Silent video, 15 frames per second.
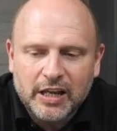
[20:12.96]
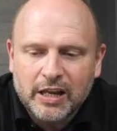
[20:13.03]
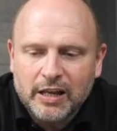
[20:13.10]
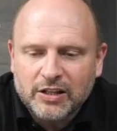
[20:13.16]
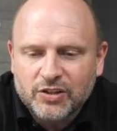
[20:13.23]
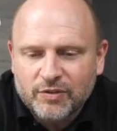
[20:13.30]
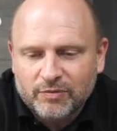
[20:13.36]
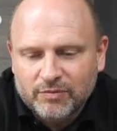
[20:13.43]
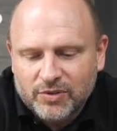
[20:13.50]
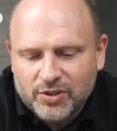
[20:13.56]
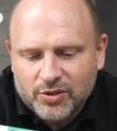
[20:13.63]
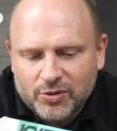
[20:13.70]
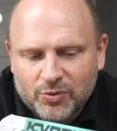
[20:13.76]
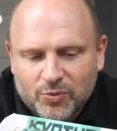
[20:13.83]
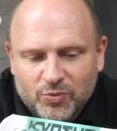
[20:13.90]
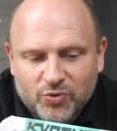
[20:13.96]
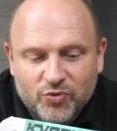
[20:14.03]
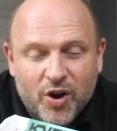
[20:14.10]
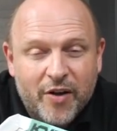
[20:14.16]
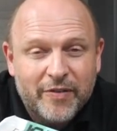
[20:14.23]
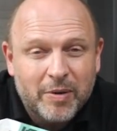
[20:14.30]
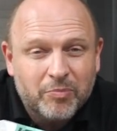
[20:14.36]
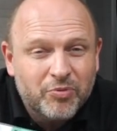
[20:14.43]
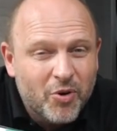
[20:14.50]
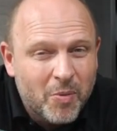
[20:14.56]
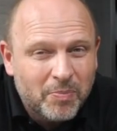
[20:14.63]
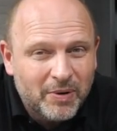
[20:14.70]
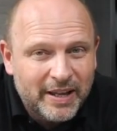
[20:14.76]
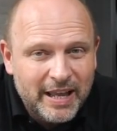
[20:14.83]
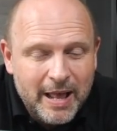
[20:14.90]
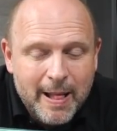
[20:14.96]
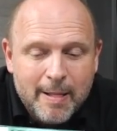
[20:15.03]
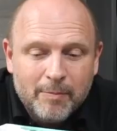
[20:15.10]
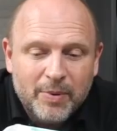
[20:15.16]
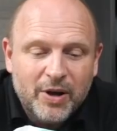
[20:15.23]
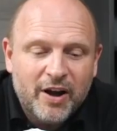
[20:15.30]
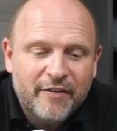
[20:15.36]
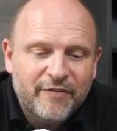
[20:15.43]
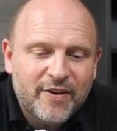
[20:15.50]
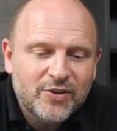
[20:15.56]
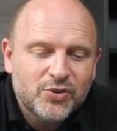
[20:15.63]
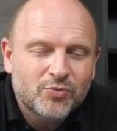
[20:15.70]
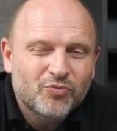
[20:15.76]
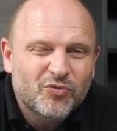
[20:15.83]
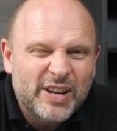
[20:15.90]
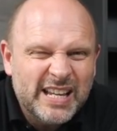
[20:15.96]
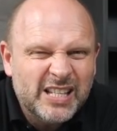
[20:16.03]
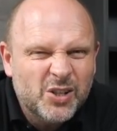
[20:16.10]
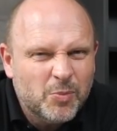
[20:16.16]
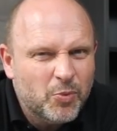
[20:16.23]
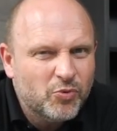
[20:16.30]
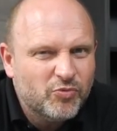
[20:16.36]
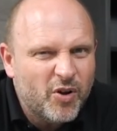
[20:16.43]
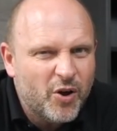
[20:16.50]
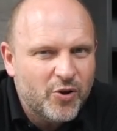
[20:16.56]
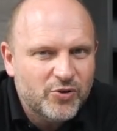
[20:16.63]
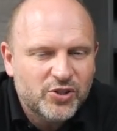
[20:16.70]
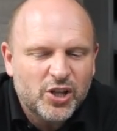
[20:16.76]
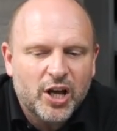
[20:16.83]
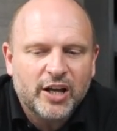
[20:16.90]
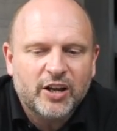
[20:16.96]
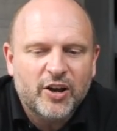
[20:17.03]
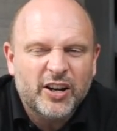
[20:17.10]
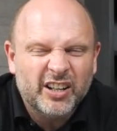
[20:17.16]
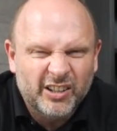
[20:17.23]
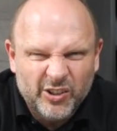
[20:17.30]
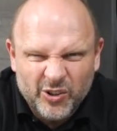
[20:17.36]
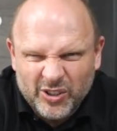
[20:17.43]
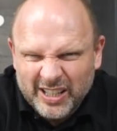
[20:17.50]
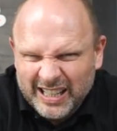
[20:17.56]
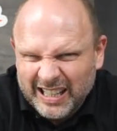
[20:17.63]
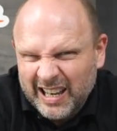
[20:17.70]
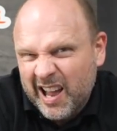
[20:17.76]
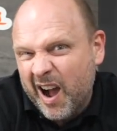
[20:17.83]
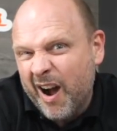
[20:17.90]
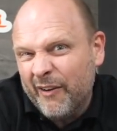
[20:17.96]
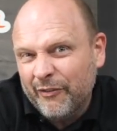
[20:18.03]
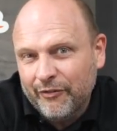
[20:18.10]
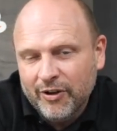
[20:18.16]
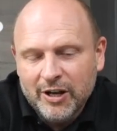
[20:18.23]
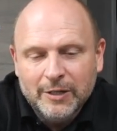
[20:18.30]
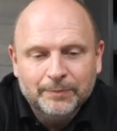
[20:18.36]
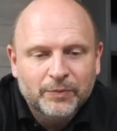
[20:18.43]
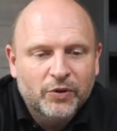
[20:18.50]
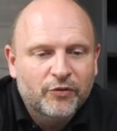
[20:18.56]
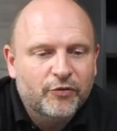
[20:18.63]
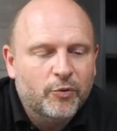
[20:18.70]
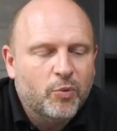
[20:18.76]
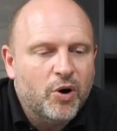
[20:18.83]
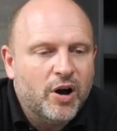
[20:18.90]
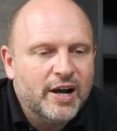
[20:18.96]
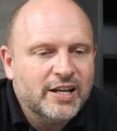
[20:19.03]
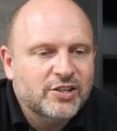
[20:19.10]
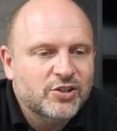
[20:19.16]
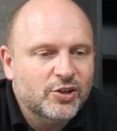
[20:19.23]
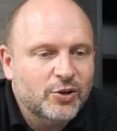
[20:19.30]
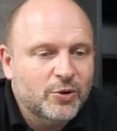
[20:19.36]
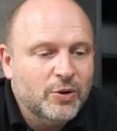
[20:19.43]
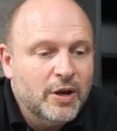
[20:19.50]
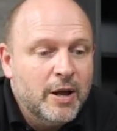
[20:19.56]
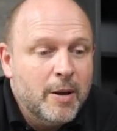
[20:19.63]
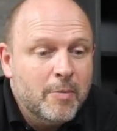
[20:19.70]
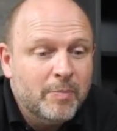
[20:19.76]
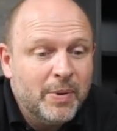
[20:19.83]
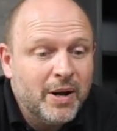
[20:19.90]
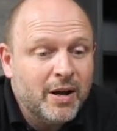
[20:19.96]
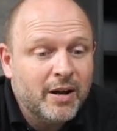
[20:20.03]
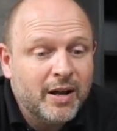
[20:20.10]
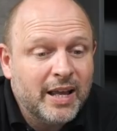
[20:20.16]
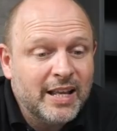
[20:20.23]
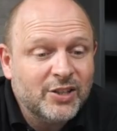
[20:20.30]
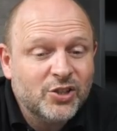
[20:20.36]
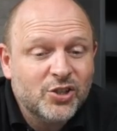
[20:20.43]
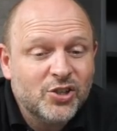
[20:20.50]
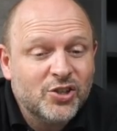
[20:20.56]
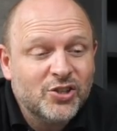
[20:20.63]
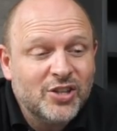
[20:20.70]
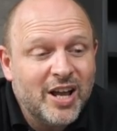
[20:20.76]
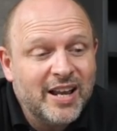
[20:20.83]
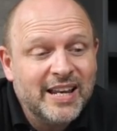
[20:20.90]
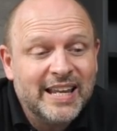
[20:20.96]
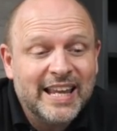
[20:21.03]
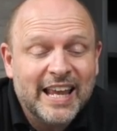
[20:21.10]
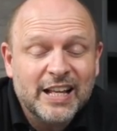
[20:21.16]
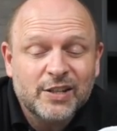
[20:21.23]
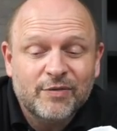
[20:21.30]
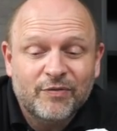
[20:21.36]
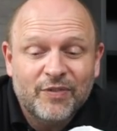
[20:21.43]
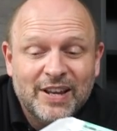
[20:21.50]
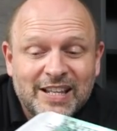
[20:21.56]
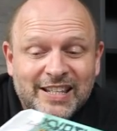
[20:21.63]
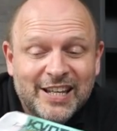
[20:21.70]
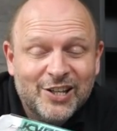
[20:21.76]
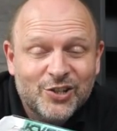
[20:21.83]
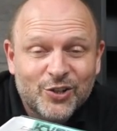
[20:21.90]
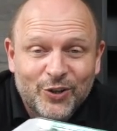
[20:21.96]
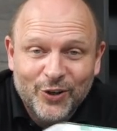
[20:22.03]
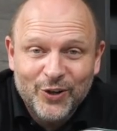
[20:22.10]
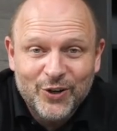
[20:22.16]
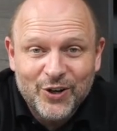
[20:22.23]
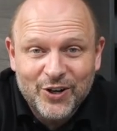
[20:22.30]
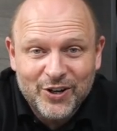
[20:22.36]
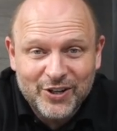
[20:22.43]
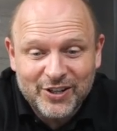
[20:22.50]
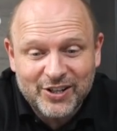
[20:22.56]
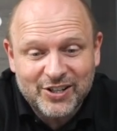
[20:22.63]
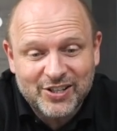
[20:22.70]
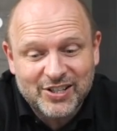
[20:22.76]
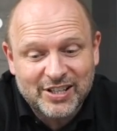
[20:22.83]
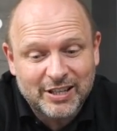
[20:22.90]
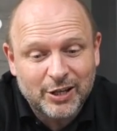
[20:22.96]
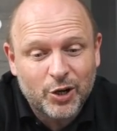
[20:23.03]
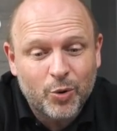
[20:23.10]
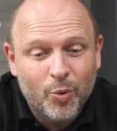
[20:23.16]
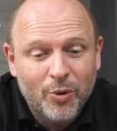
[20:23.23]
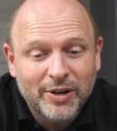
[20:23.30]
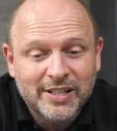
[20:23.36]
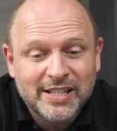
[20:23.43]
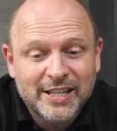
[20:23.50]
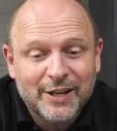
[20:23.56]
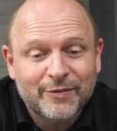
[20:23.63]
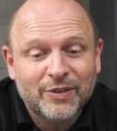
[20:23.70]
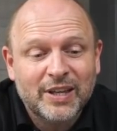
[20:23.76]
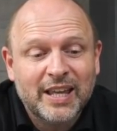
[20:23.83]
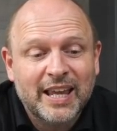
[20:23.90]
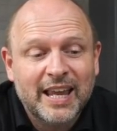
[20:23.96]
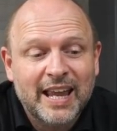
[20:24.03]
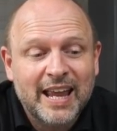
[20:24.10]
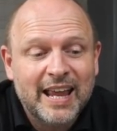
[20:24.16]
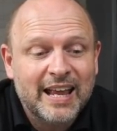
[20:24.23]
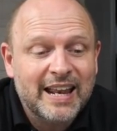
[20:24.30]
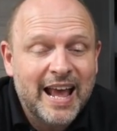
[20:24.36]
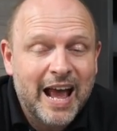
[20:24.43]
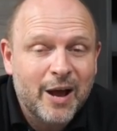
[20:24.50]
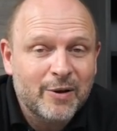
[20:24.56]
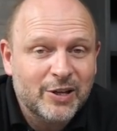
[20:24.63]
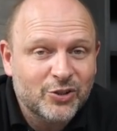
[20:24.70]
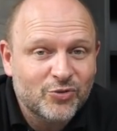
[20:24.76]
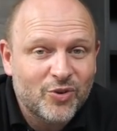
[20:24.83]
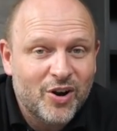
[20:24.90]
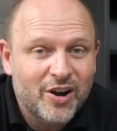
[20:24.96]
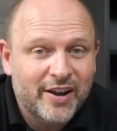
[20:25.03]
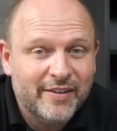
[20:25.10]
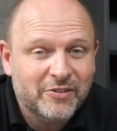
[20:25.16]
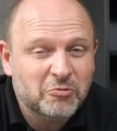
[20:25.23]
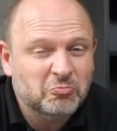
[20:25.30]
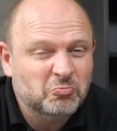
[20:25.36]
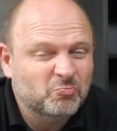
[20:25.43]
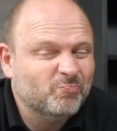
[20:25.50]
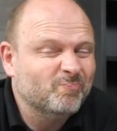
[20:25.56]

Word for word: uh, to, to drive it properly. But I found some reasonable roads that are kind of good enough for what I do. But it's stunning, its vintage looks, the quality of the kit and how it drives,